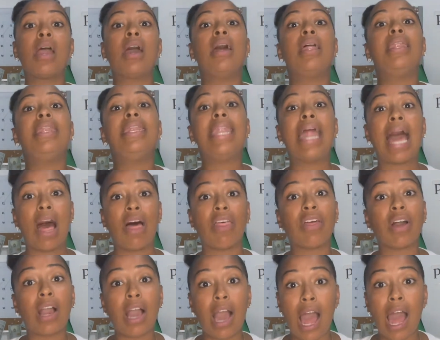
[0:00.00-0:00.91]
Now, the
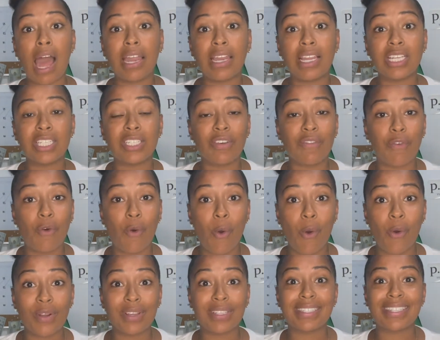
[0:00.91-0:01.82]
con is, of
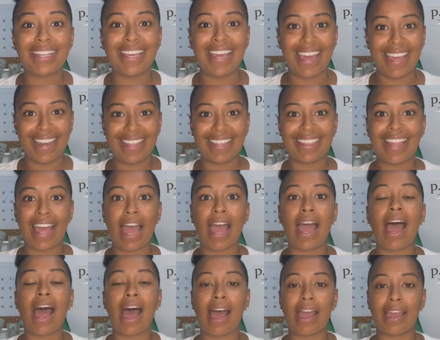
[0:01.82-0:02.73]
course, getting that
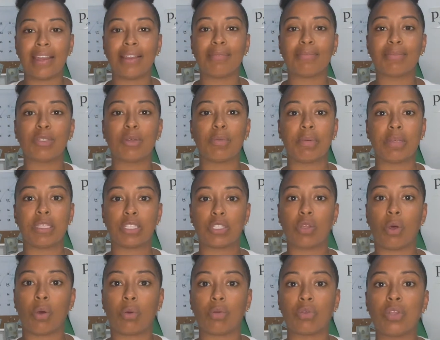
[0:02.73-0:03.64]
item to be
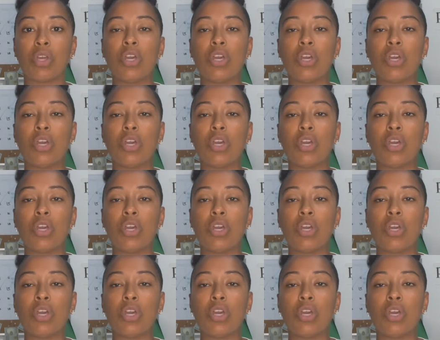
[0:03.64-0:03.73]
sold.